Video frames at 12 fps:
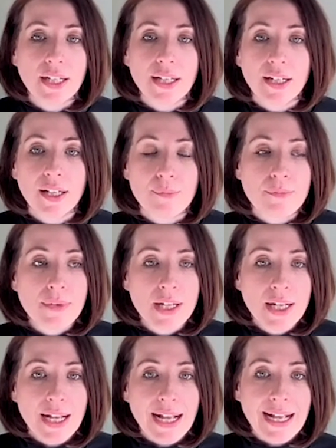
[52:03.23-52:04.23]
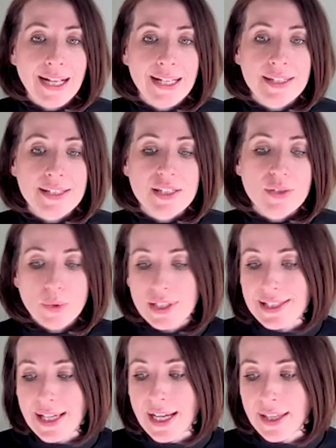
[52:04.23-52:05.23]
And
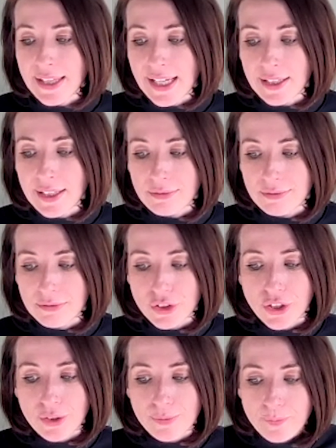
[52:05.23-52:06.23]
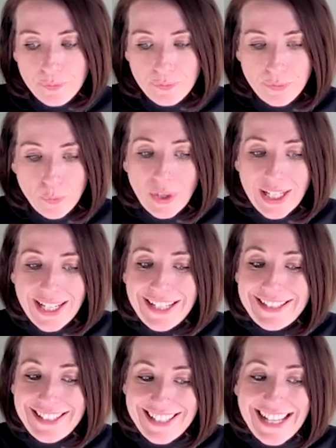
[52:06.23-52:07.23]
we say that, you know, we're
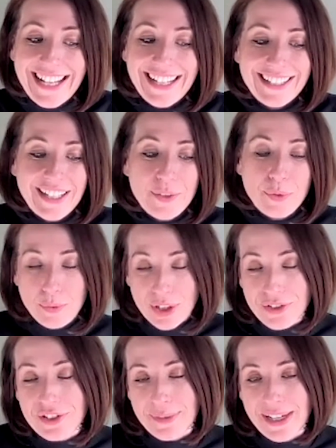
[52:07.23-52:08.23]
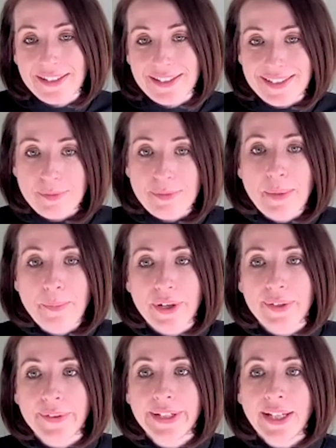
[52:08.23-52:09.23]
here to say, like, we want you to make this
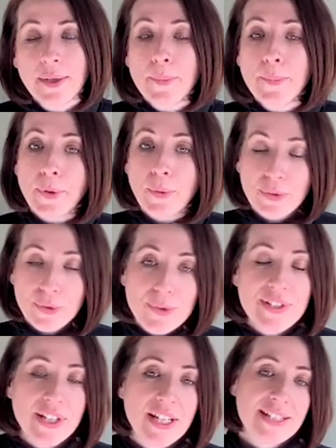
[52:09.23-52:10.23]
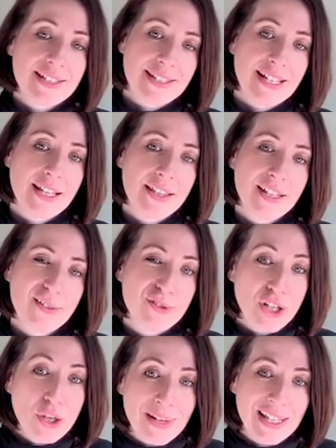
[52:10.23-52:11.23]
commitment, but we're also here to say that
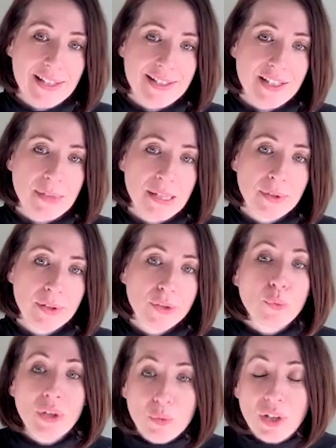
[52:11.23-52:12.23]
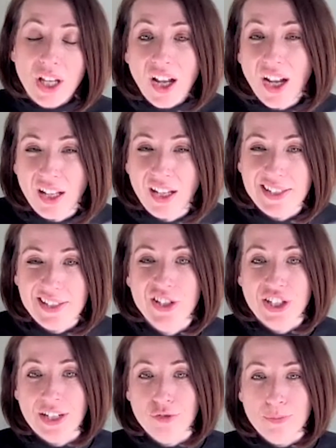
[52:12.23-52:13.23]
if you don't make this commitment, we will highlight
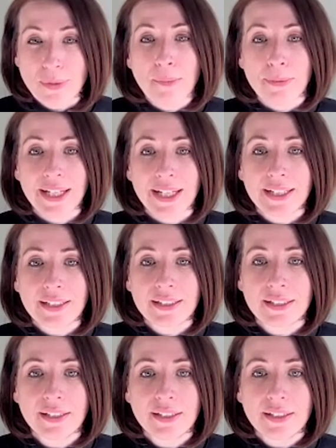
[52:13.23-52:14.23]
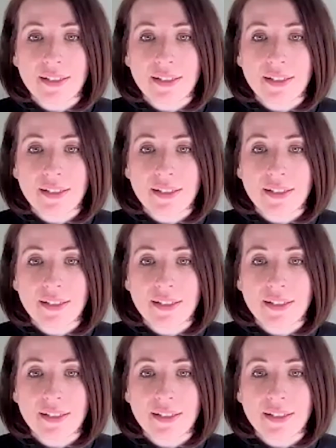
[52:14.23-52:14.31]
to the general public